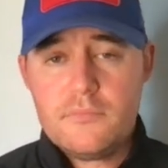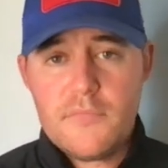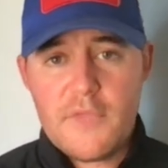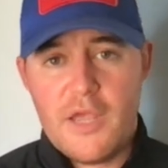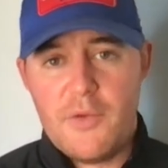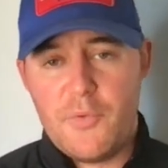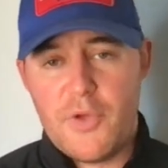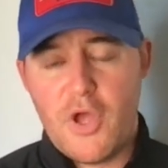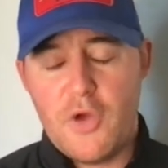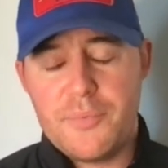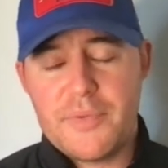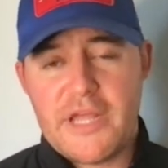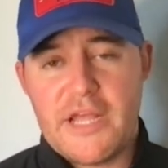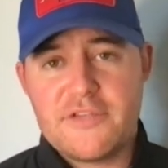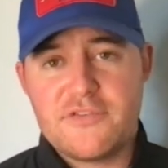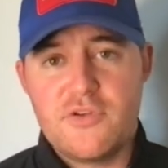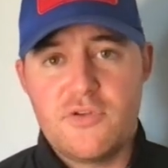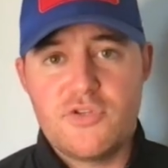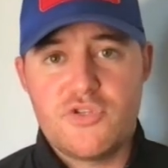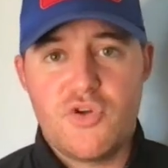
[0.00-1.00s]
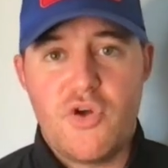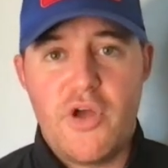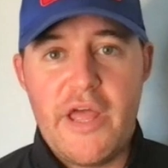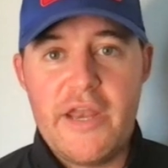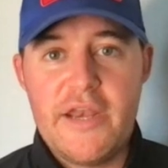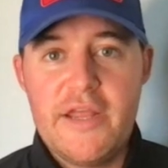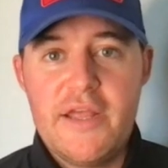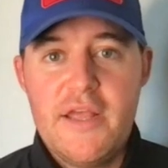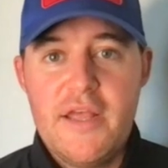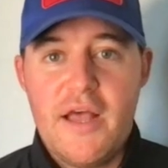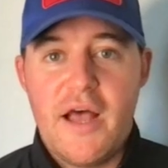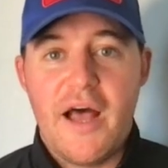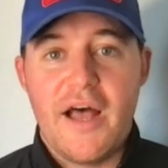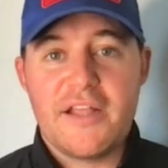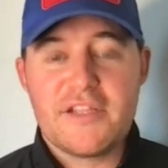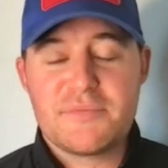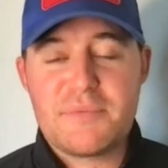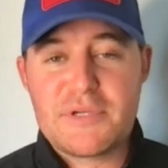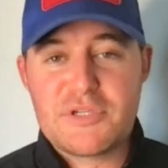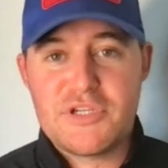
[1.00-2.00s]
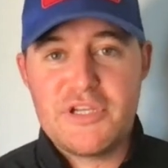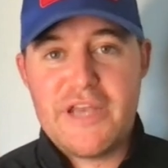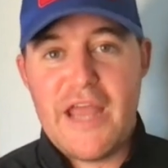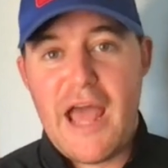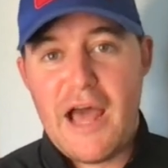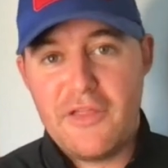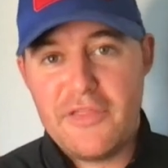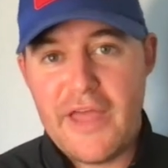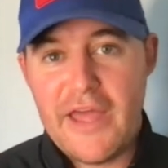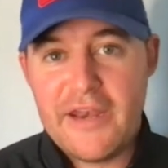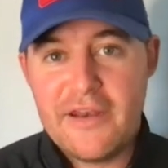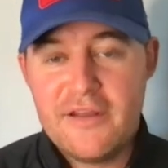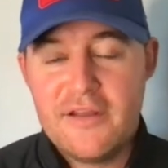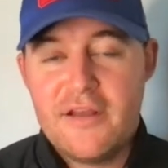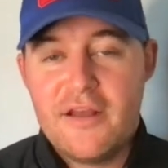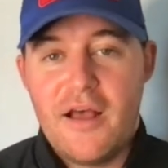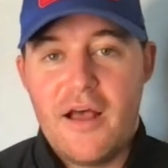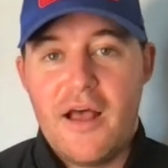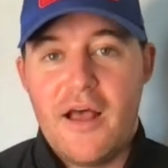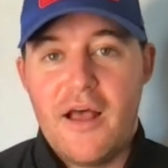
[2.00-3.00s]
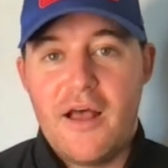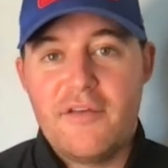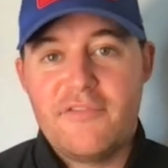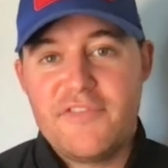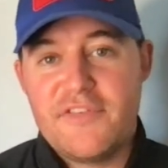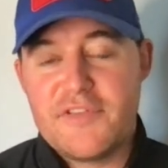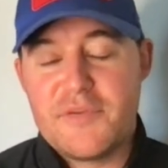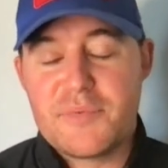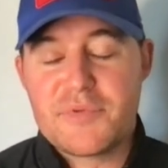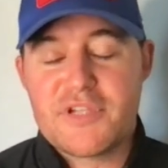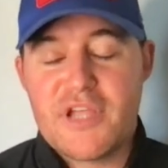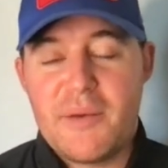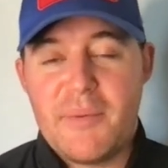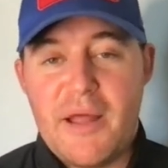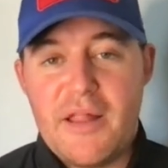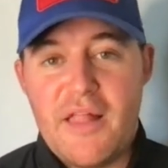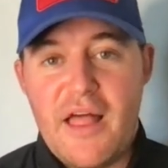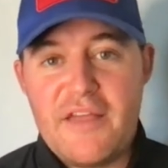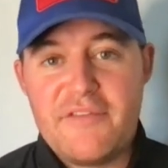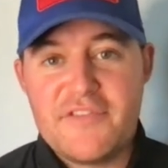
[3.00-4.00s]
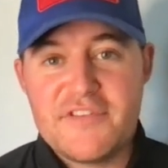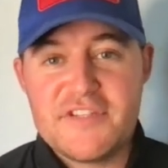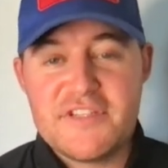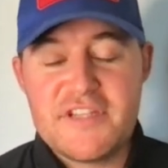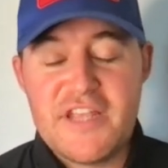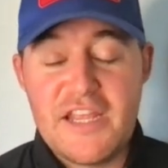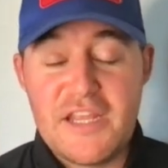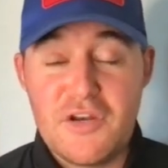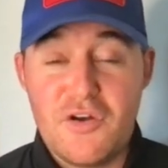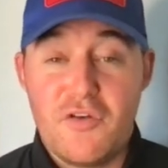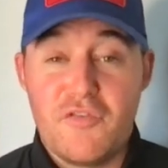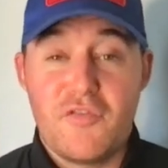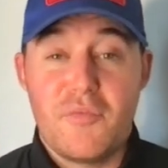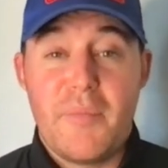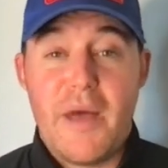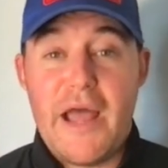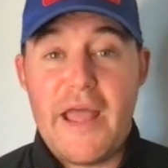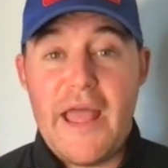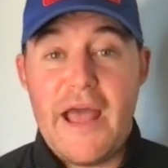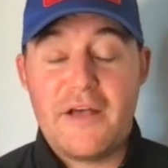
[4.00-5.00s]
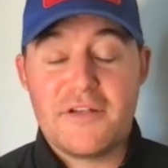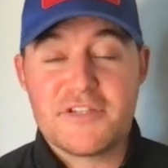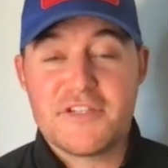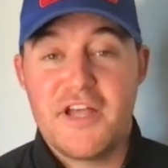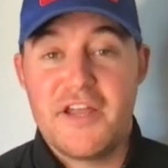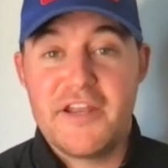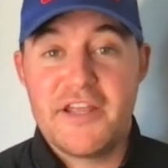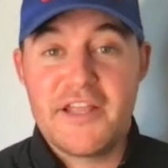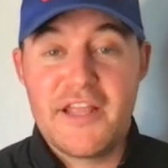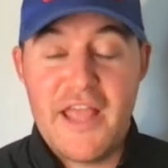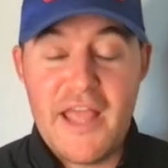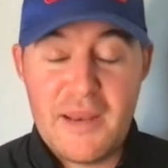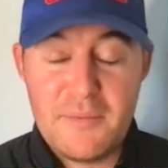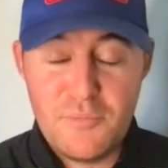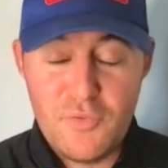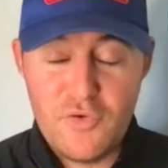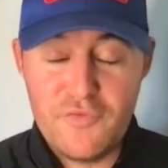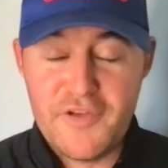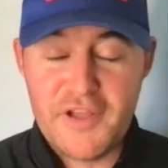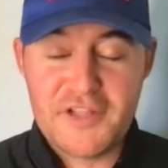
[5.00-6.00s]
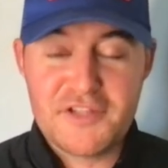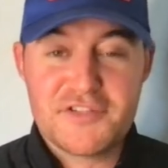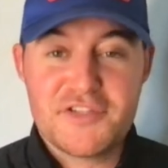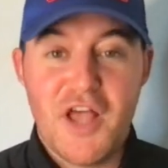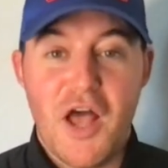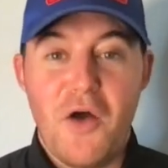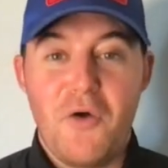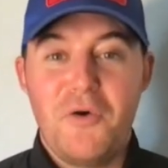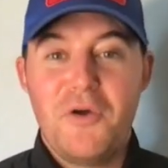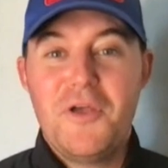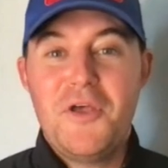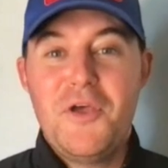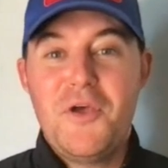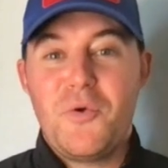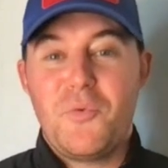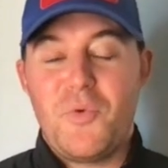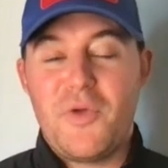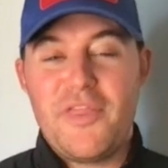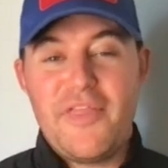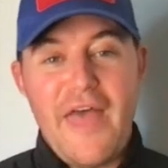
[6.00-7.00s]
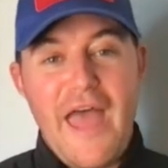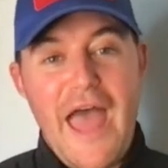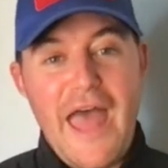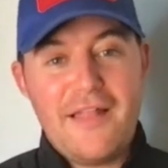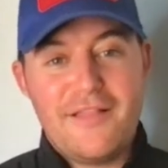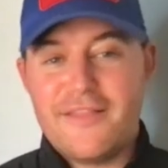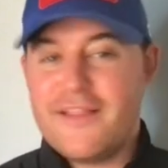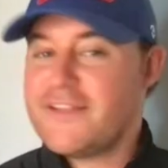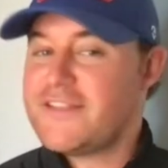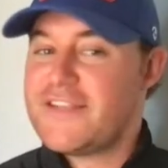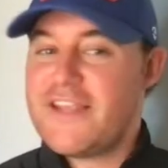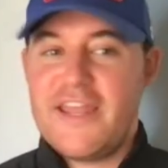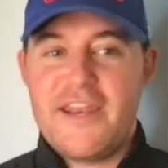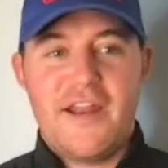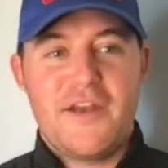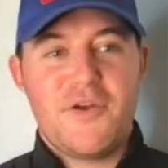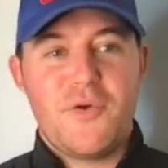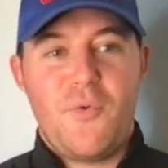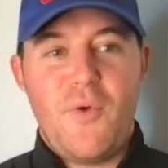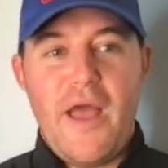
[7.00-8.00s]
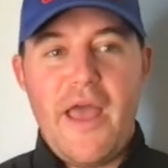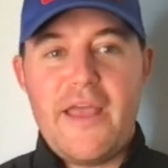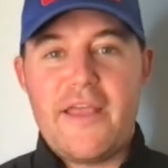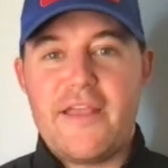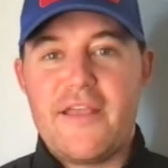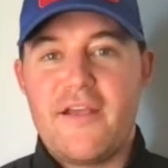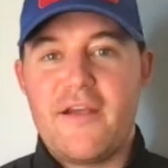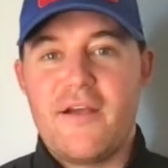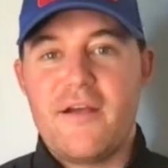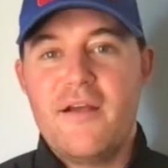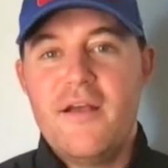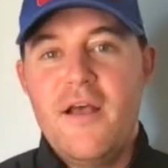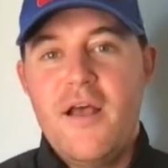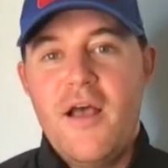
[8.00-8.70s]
And we hope you guys will enjoy it, especially now that 50% of my life isn't taken over by house hunting and moving. So with that, let's get underway here.